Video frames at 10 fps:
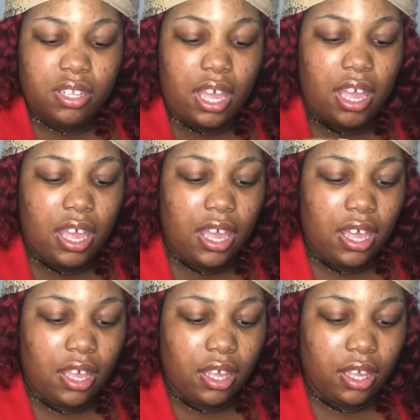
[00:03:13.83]

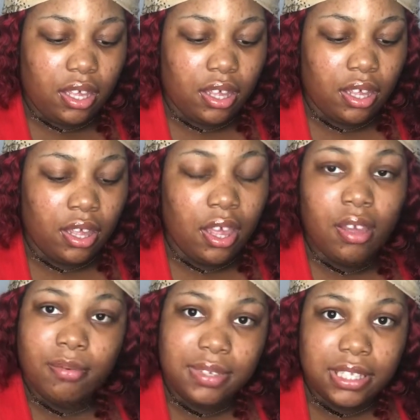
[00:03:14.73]
Dang.
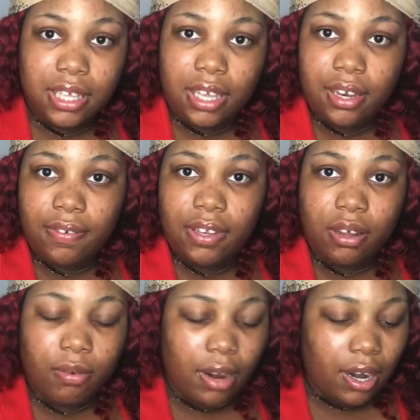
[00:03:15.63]
once again if it
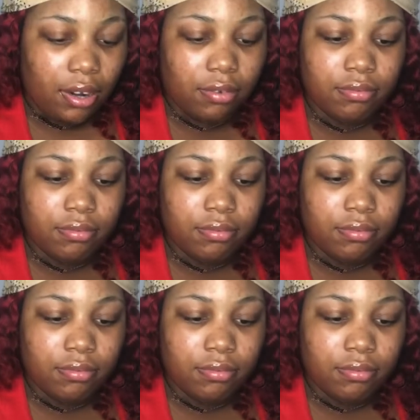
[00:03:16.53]
don't work